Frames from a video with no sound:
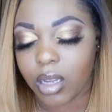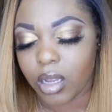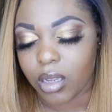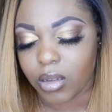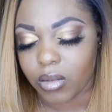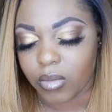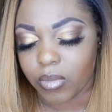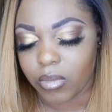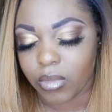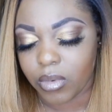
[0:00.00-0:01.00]

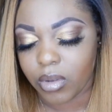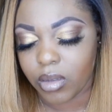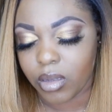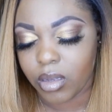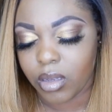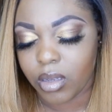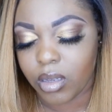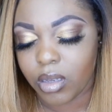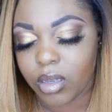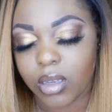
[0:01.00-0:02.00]
I
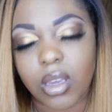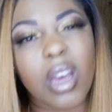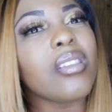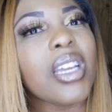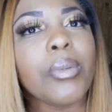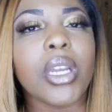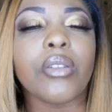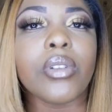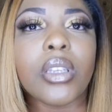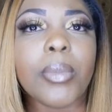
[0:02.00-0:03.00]
don't think we
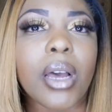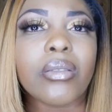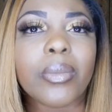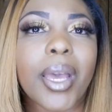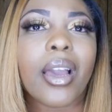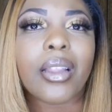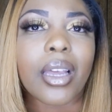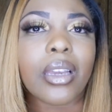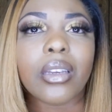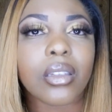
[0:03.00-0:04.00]
can really bounce back
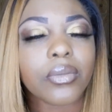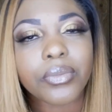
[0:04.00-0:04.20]
like